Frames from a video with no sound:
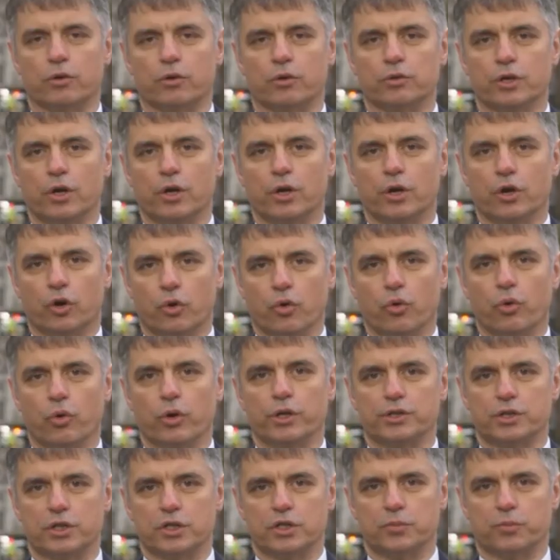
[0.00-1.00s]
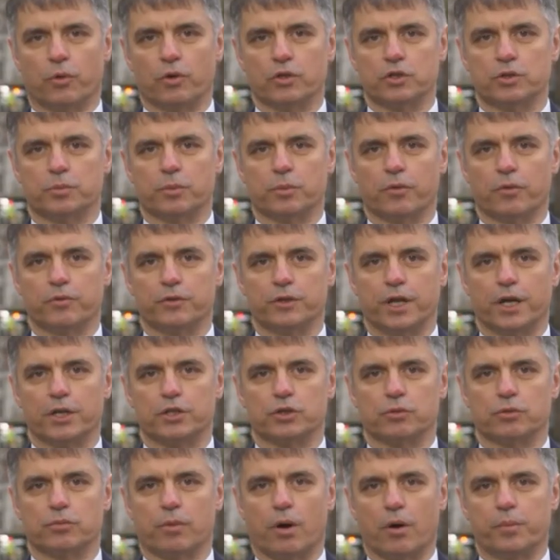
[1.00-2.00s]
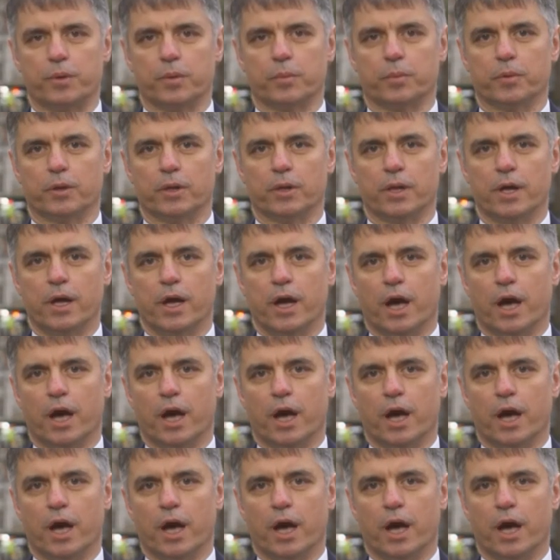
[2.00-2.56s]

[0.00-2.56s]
out who is responsible for the deaths of our people,